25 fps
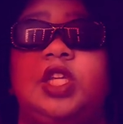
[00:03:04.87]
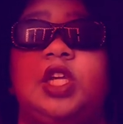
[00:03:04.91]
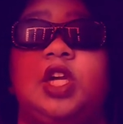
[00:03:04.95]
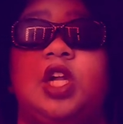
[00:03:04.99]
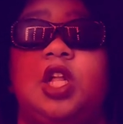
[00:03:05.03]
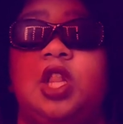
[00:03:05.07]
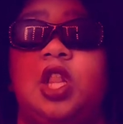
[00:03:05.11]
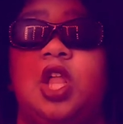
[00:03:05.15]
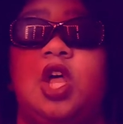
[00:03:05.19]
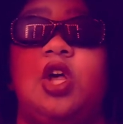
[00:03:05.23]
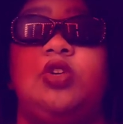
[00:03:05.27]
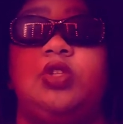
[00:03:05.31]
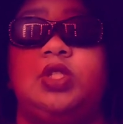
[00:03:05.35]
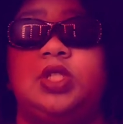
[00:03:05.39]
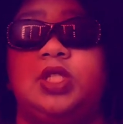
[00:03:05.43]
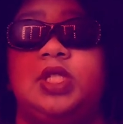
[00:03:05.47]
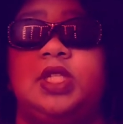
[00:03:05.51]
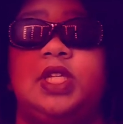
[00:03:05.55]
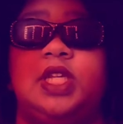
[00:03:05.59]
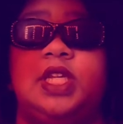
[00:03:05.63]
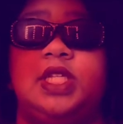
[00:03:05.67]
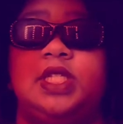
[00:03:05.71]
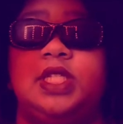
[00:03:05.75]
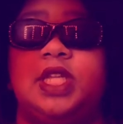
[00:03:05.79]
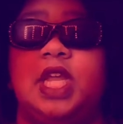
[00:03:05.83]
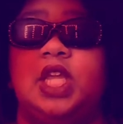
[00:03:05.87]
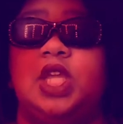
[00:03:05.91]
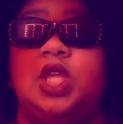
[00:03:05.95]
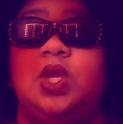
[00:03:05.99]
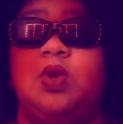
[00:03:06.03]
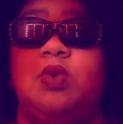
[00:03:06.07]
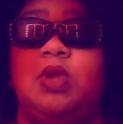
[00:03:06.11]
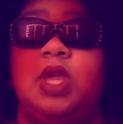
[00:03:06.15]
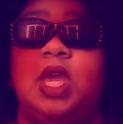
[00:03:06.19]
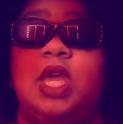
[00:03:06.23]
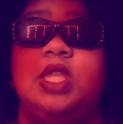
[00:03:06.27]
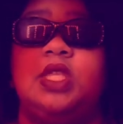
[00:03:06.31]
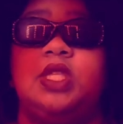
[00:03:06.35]
a closeness that you
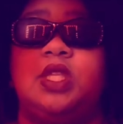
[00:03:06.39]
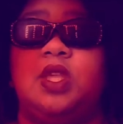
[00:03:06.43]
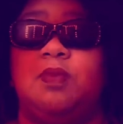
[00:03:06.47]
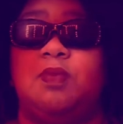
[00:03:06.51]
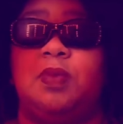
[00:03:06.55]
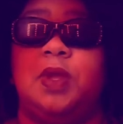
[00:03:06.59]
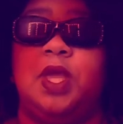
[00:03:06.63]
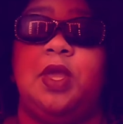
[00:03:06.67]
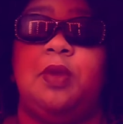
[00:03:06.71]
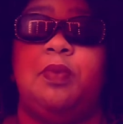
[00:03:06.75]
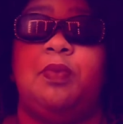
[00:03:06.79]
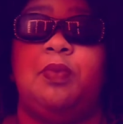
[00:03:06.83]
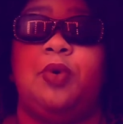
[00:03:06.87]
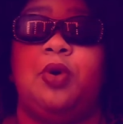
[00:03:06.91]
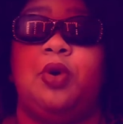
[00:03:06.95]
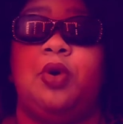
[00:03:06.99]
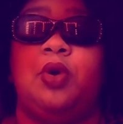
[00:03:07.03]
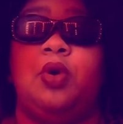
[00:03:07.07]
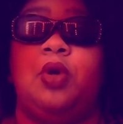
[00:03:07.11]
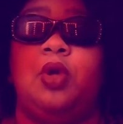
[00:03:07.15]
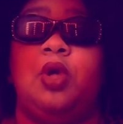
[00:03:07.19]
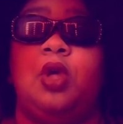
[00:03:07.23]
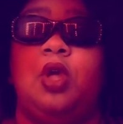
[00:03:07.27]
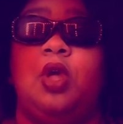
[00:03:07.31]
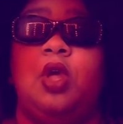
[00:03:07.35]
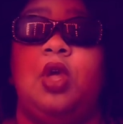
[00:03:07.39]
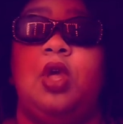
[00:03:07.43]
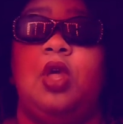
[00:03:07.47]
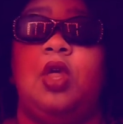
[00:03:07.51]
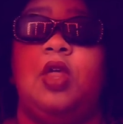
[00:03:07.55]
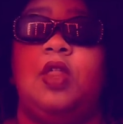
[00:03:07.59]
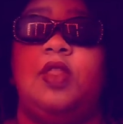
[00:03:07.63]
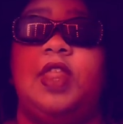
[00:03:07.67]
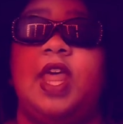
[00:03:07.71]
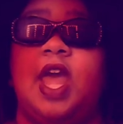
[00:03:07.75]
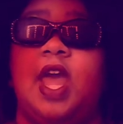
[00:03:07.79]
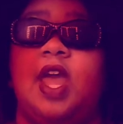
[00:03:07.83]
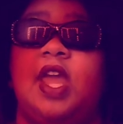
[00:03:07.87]
get to people
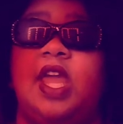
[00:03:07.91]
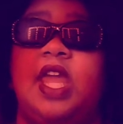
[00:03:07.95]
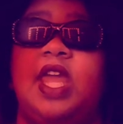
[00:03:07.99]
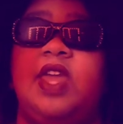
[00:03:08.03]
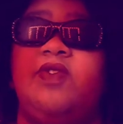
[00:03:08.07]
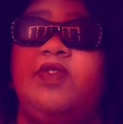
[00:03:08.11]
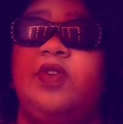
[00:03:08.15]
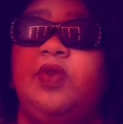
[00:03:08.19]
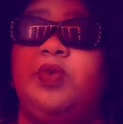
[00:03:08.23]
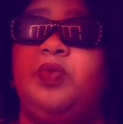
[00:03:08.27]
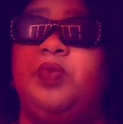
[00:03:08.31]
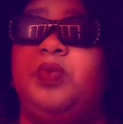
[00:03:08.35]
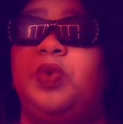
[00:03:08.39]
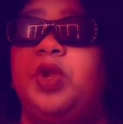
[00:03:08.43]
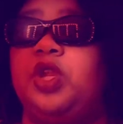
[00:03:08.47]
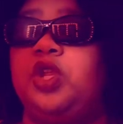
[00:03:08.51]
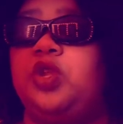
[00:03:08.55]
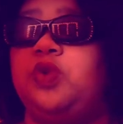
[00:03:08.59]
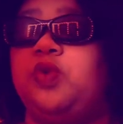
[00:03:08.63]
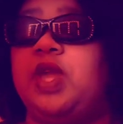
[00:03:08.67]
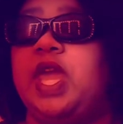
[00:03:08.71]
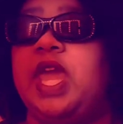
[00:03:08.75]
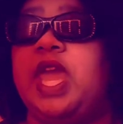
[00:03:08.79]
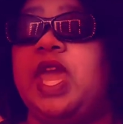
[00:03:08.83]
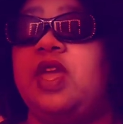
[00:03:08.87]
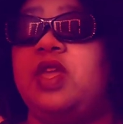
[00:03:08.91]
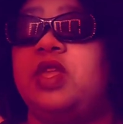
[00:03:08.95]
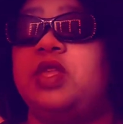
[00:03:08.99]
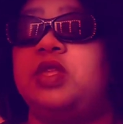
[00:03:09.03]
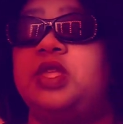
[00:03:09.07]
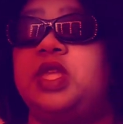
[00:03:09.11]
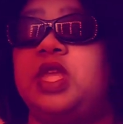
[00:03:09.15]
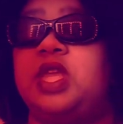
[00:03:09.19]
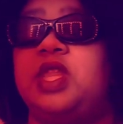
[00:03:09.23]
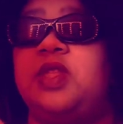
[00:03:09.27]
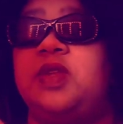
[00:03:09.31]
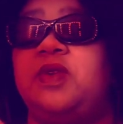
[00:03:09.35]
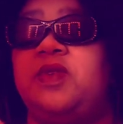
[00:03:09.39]
that even when you can't
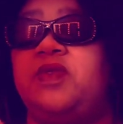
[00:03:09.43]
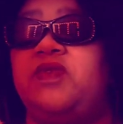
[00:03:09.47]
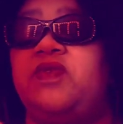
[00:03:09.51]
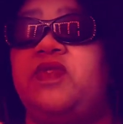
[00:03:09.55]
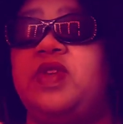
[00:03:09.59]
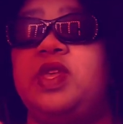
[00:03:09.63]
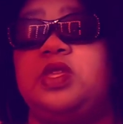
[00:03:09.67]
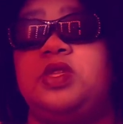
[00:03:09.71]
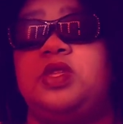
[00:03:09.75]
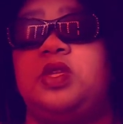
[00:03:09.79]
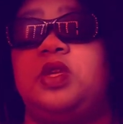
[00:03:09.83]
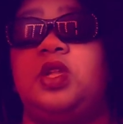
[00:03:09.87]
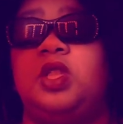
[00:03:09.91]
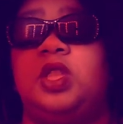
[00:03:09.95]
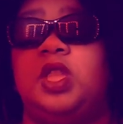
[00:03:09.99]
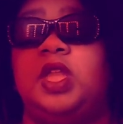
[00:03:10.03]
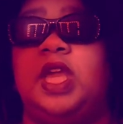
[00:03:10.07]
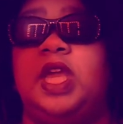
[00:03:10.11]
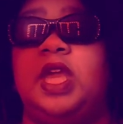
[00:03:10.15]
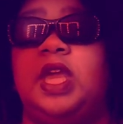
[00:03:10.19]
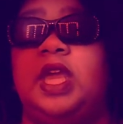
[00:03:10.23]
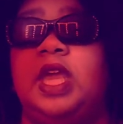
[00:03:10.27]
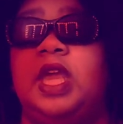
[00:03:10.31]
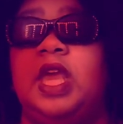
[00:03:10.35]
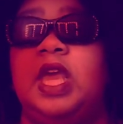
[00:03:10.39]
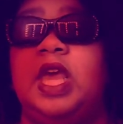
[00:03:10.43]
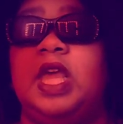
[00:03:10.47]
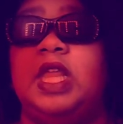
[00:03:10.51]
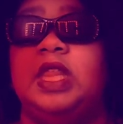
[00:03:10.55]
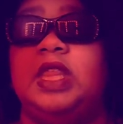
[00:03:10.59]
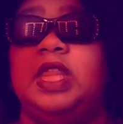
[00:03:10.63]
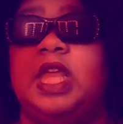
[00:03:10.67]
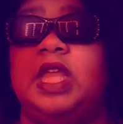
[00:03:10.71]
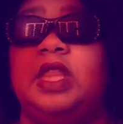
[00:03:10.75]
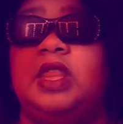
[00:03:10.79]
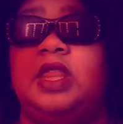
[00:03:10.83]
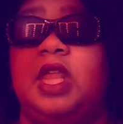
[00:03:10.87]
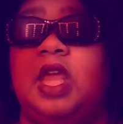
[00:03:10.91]
see them physically,
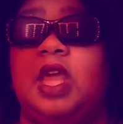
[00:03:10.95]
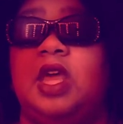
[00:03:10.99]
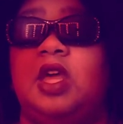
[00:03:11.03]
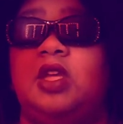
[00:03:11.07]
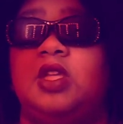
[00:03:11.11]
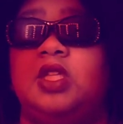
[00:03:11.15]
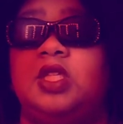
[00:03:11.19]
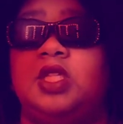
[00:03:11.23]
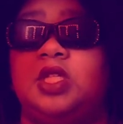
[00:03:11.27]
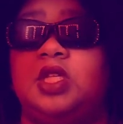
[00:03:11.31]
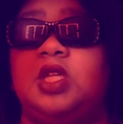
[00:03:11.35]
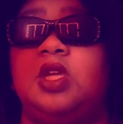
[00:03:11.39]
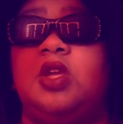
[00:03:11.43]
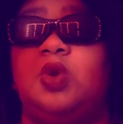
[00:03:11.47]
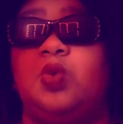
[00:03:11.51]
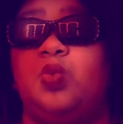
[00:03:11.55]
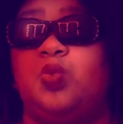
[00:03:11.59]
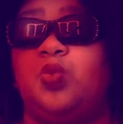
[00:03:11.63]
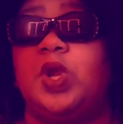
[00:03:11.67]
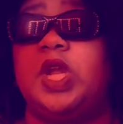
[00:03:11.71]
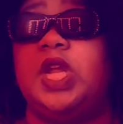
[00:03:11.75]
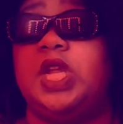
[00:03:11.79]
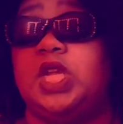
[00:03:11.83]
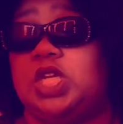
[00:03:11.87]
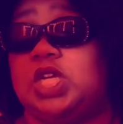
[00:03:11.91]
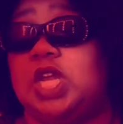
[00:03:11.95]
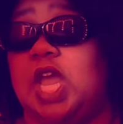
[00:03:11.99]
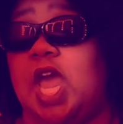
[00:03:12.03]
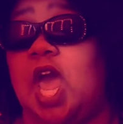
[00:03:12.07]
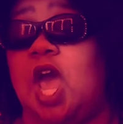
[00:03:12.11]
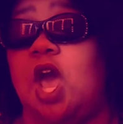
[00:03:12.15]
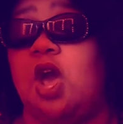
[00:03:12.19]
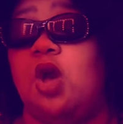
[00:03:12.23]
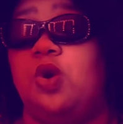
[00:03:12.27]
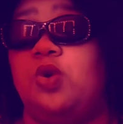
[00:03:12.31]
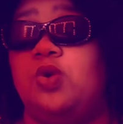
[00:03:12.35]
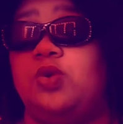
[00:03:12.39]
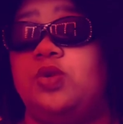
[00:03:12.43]
that they'll still reach
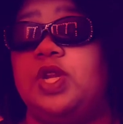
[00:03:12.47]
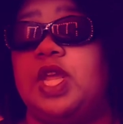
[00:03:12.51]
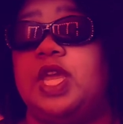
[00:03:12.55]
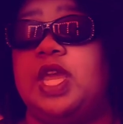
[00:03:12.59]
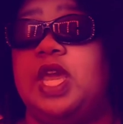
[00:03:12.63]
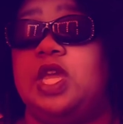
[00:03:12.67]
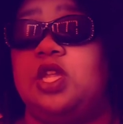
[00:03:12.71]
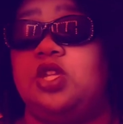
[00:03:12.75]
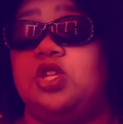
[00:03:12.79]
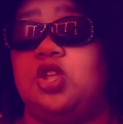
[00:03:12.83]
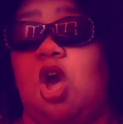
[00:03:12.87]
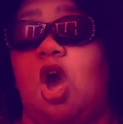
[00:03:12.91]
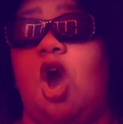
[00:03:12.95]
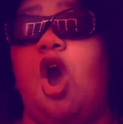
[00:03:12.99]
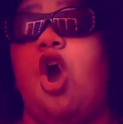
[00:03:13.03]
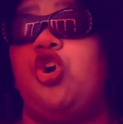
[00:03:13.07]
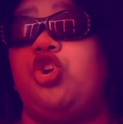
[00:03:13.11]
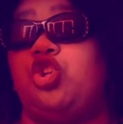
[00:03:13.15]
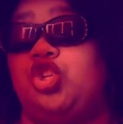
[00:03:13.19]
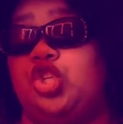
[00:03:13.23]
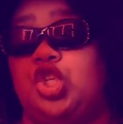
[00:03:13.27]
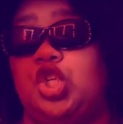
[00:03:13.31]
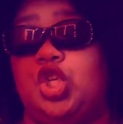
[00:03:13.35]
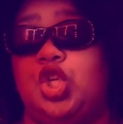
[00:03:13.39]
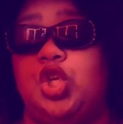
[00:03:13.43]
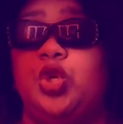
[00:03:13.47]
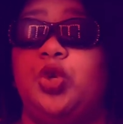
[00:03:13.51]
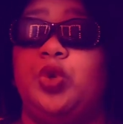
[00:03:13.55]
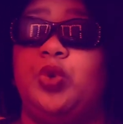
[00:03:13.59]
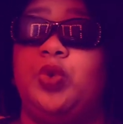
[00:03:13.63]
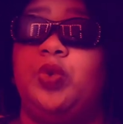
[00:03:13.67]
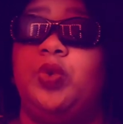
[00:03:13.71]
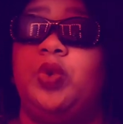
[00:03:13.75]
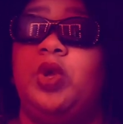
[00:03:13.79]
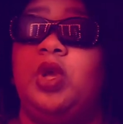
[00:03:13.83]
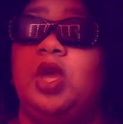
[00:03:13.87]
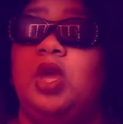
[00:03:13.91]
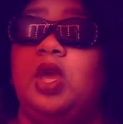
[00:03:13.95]
out and talk to you.
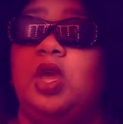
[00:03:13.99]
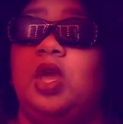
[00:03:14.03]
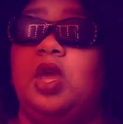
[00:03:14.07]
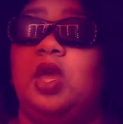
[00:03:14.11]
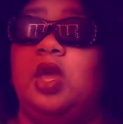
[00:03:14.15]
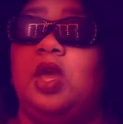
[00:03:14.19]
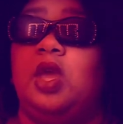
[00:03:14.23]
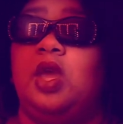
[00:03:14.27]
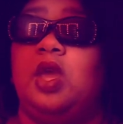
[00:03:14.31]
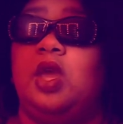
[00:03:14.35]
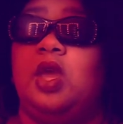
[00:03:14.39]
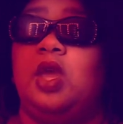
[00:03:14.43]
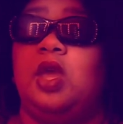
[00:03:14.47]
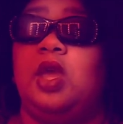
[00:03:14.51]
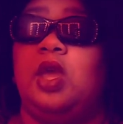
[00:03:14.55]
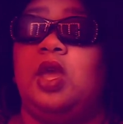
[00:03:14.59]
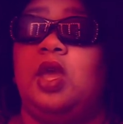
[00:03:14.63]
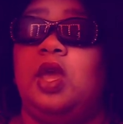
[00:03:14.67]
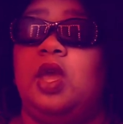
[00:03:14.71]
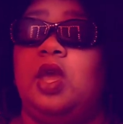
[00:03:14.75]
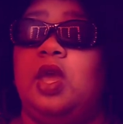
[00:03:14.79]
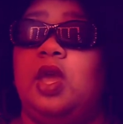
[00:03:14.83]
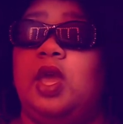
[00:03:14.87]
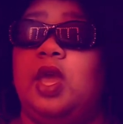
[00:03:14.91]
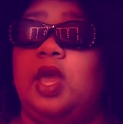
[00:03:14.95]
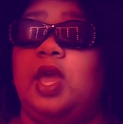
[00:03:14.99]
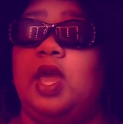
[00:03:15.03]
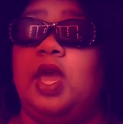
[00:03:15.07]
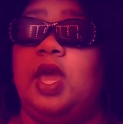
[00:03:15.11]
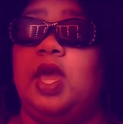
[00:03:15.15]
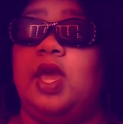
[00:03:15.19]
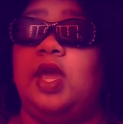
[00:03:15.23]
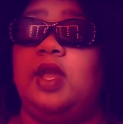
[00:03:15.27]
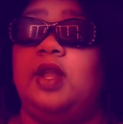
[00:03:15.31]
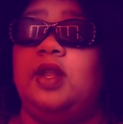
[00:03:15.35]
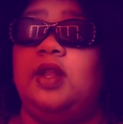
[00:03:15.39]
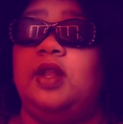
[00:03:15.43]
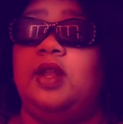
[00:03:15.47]

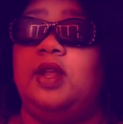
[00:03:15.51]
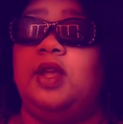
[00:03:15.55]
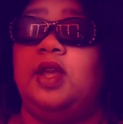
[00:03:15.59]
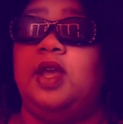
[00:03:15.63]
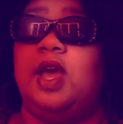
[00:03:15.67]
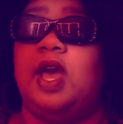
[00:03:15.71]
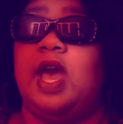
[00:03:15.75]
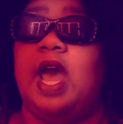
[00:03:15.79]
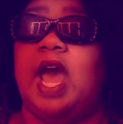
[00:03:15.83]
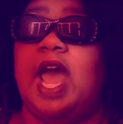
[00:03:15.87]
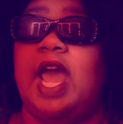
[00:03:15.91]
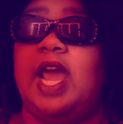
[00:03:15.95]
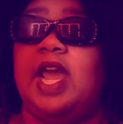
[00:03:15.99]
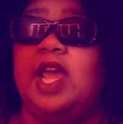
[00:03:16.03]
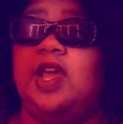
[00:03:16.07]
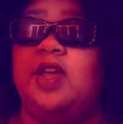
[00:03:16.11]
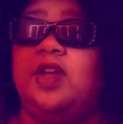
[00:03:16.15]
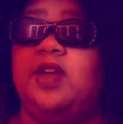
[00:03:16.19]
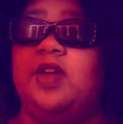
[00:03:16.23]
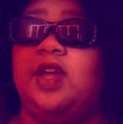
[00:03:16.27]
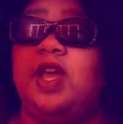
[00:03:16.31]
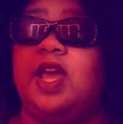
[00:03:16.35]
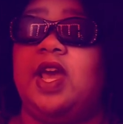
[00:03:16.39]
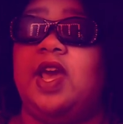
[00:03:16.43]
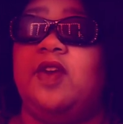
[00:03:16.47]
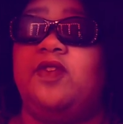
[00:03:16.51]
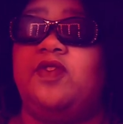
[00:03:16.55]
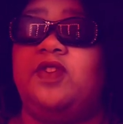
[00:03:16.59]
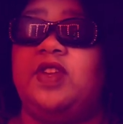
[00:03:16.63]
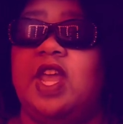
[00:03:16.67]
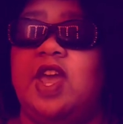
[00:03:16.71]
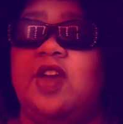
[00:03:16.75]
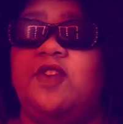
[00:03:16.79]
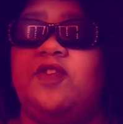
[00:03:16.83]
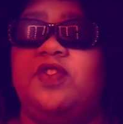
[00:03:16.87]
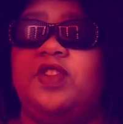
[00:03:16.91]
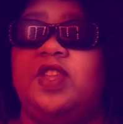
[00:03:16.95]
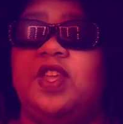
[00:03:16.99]
And I have
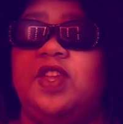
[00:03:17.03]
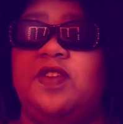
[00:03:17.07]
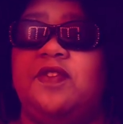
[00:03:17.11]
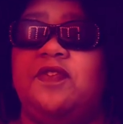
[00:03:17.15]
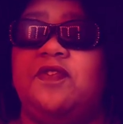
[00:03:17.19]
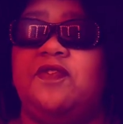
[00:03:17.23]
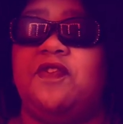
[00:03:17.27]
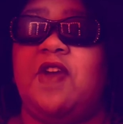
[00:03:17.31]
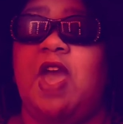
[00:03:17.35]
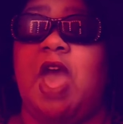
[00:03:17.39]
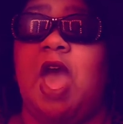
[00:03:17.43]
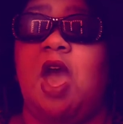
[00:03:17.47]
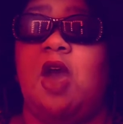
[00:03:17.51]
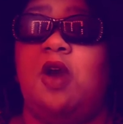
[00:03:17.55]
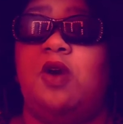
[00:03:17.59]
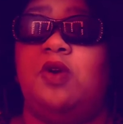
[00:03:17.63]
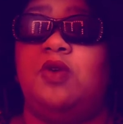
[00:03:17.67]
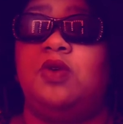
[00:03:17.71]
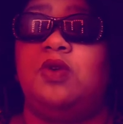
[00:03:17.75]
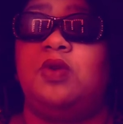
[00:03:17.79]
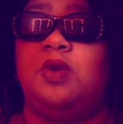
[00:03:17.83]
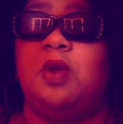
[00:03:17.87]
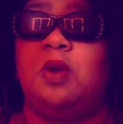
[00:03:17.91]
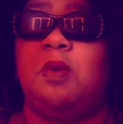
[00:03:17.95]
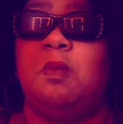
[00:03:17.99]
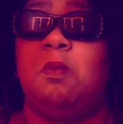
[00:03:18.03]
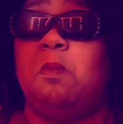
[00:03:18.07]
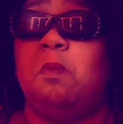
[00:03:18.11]
definitely found